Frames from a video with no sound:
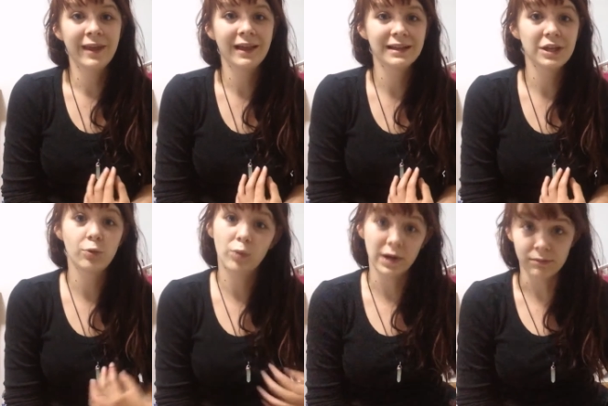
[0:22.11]
telling
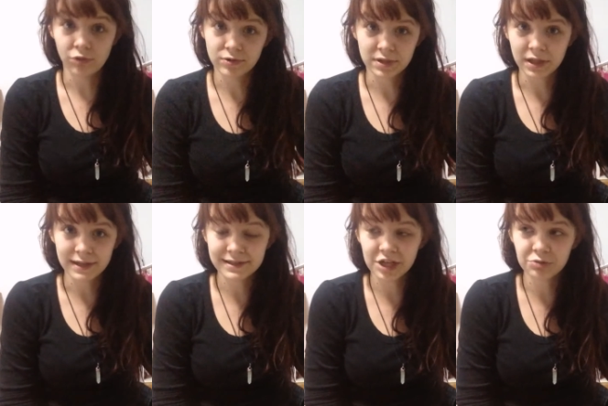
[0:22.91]
you what I'm using
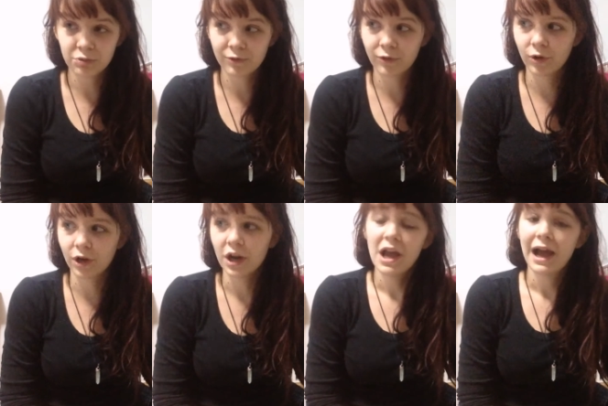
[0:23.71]
that sketchbook for,